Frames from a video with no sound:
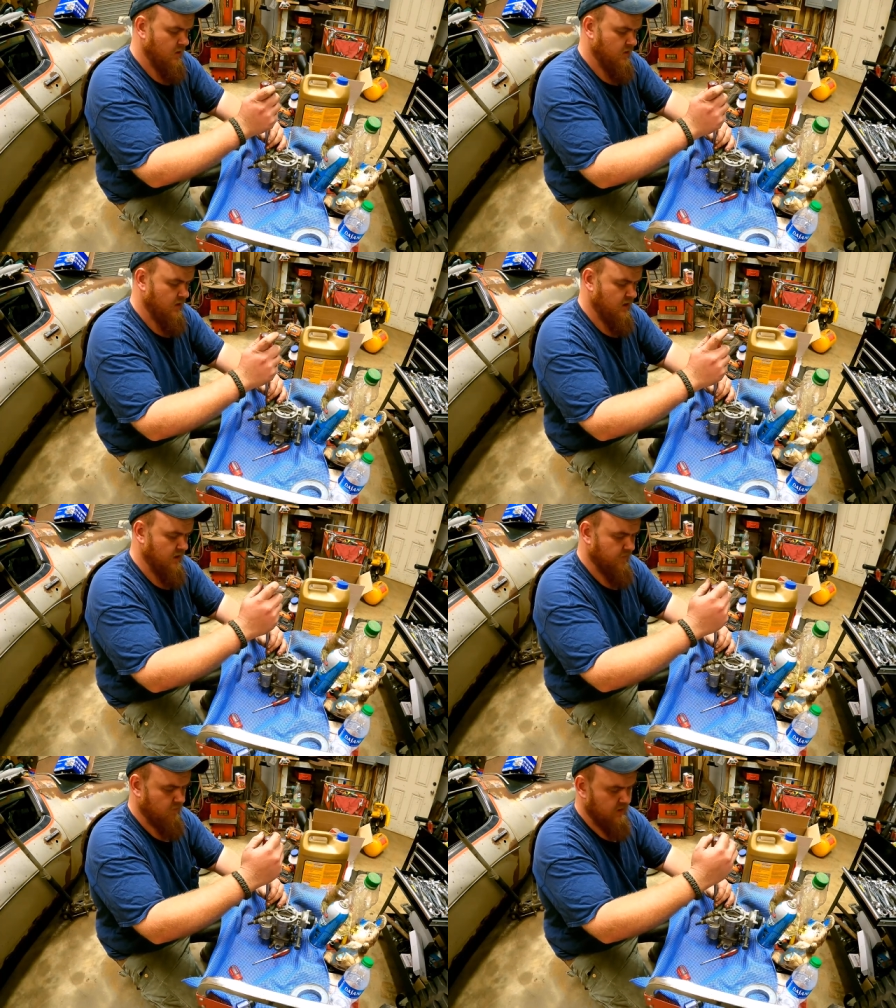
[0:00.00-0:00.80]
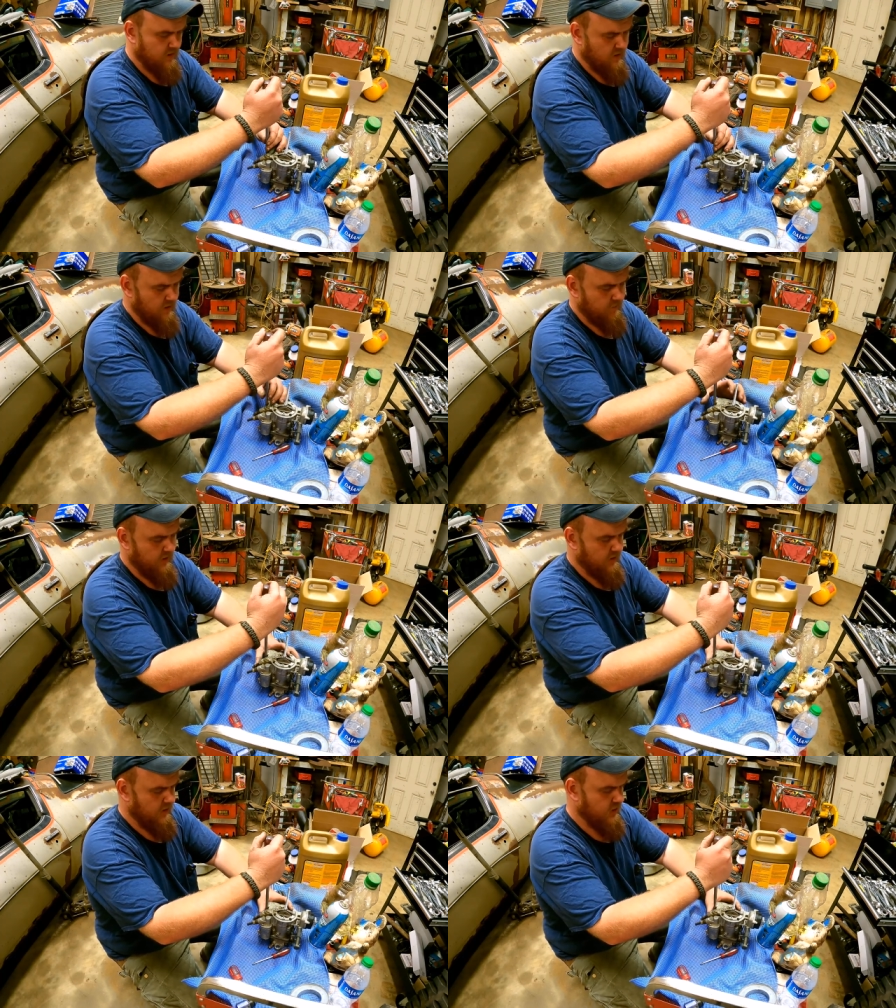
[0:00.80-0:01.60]
you think he ever went to, like,
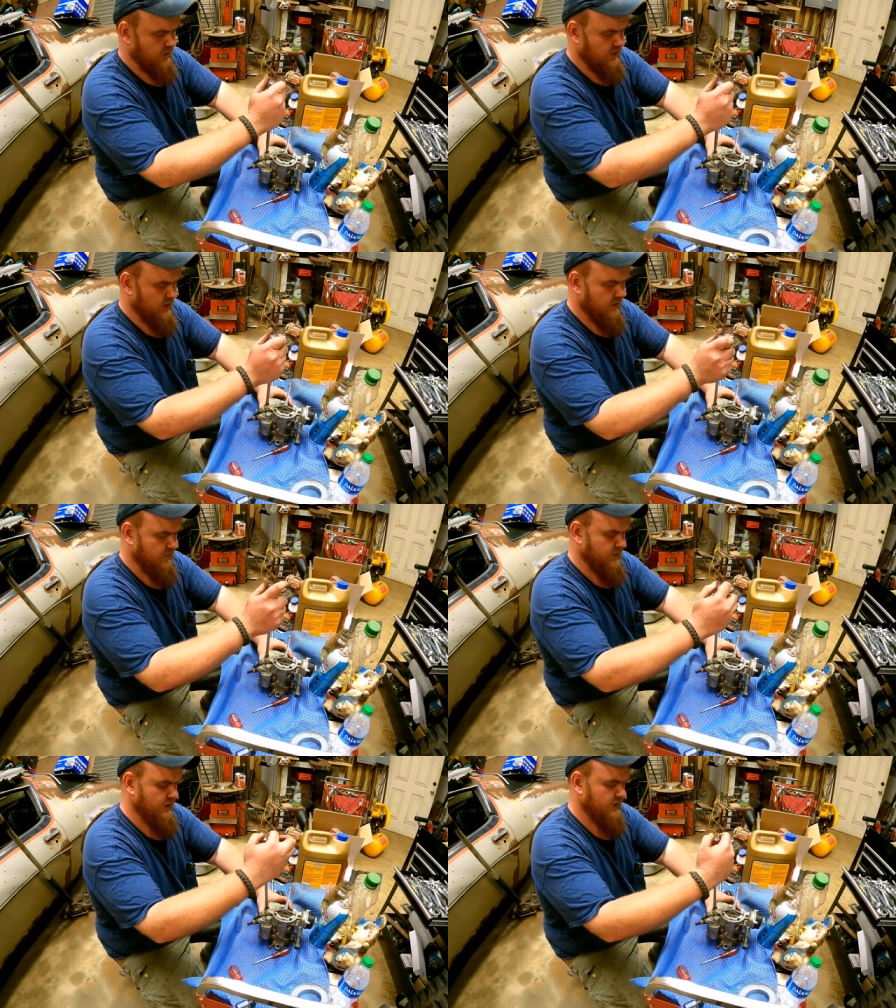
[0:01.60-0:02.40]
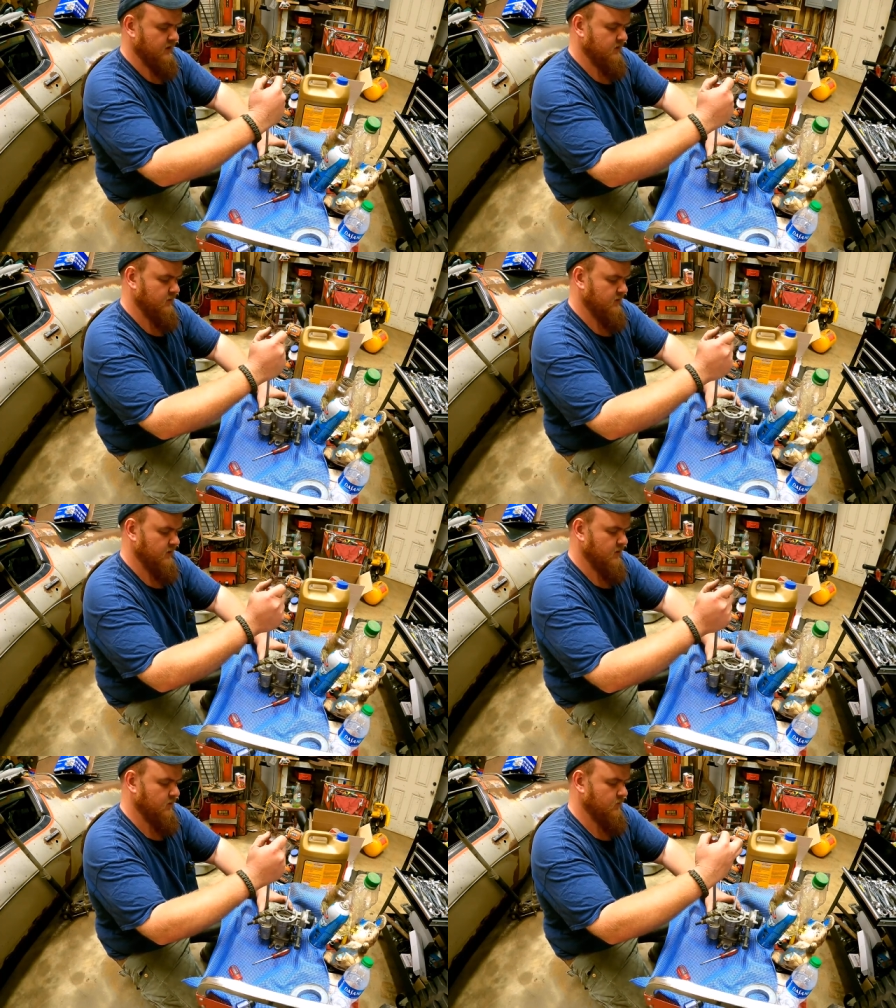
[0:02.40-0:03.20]
pillage and stuff? And he's like,
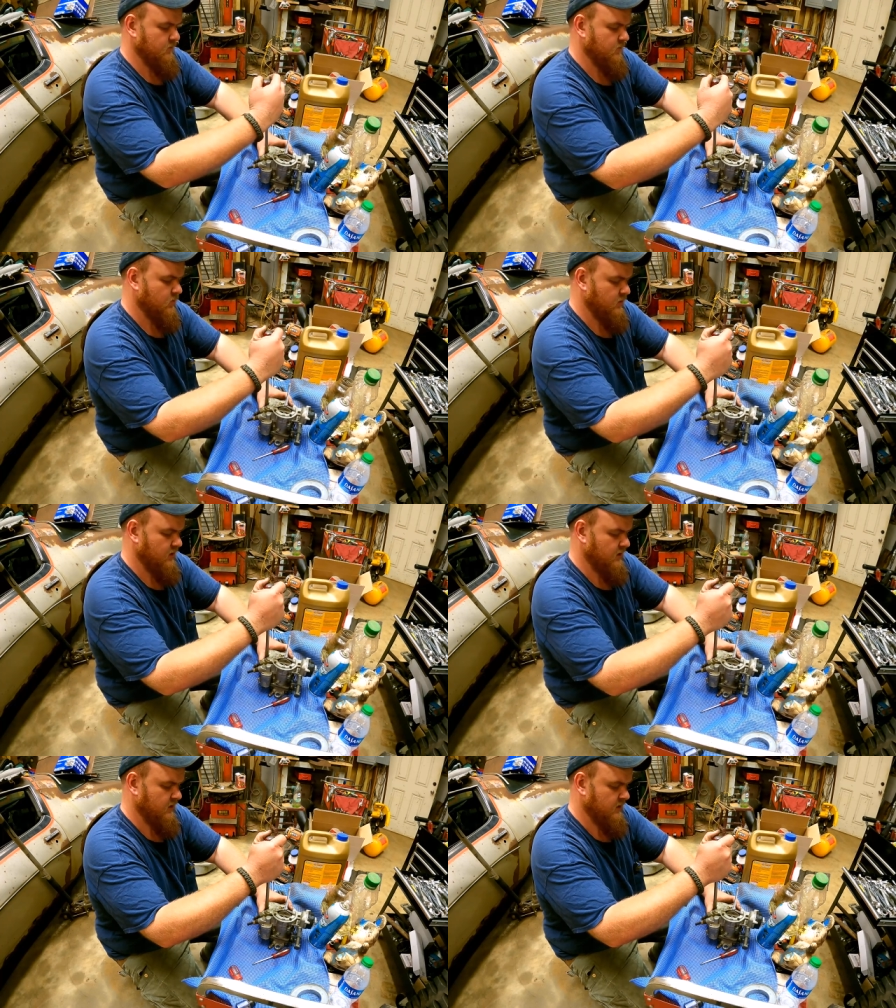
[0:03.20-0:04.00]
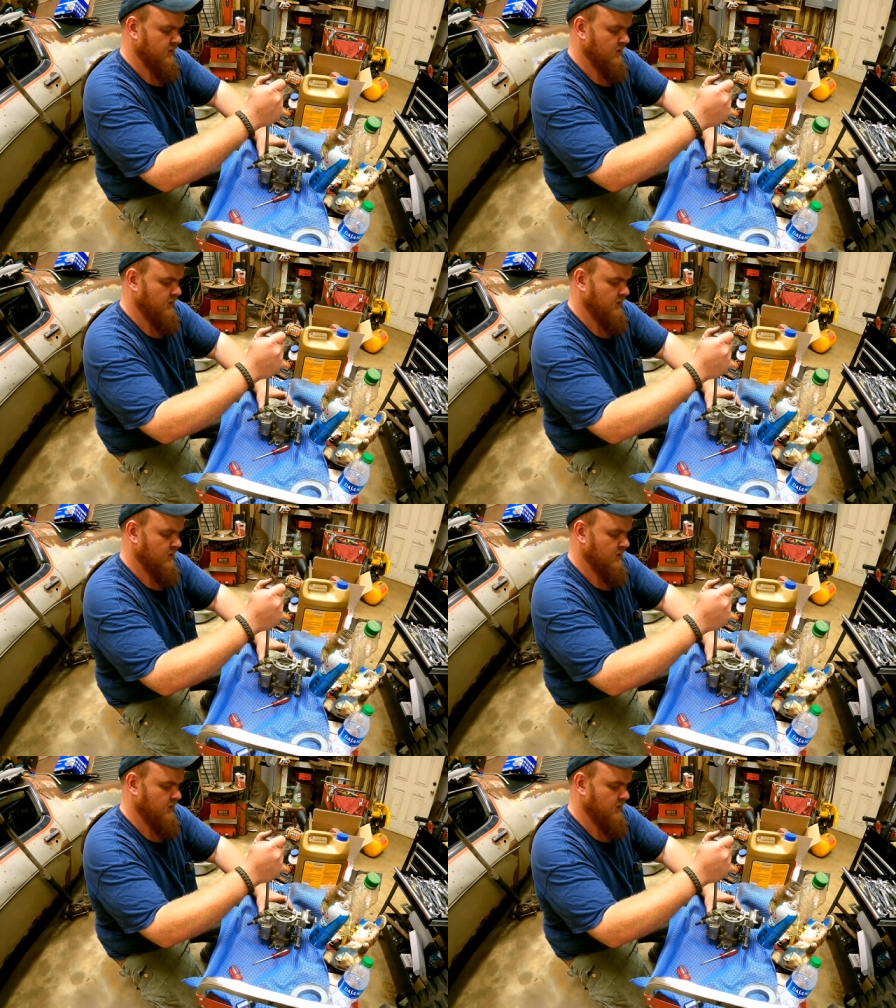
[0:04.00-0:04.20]
you know, boys,